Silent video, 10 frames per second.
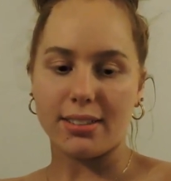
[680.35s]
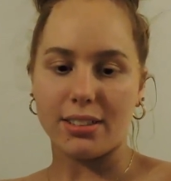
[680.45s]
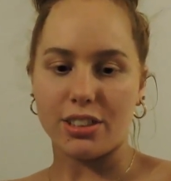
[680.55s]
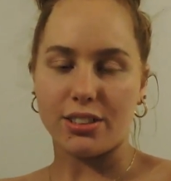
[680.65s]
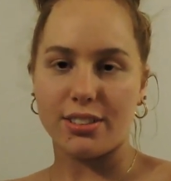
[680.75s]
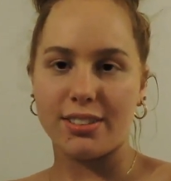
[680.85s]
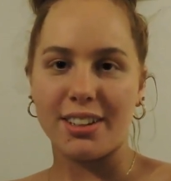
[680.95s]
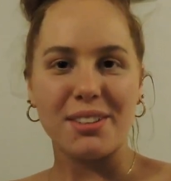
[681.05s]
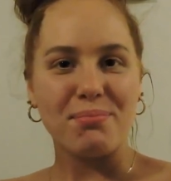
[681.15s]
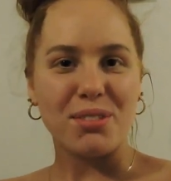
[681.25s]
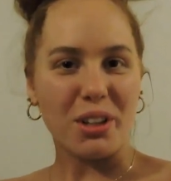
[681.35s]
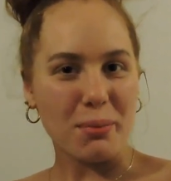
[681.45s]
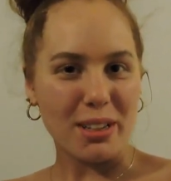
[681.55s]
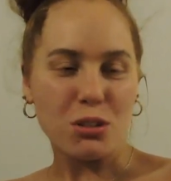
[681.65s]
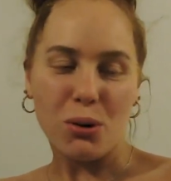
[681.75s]
and just not the
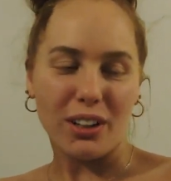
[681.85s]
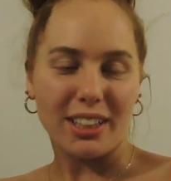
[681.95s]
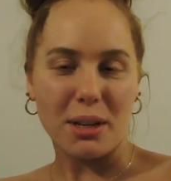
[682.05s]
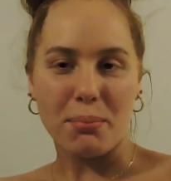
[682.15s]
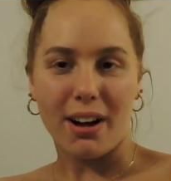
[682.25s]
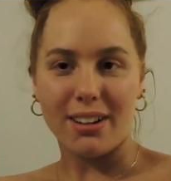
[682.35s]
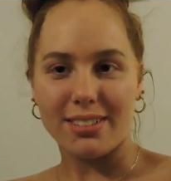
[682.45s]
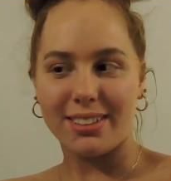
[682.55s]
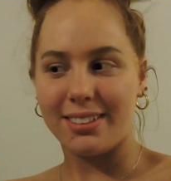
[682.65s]
best quality, but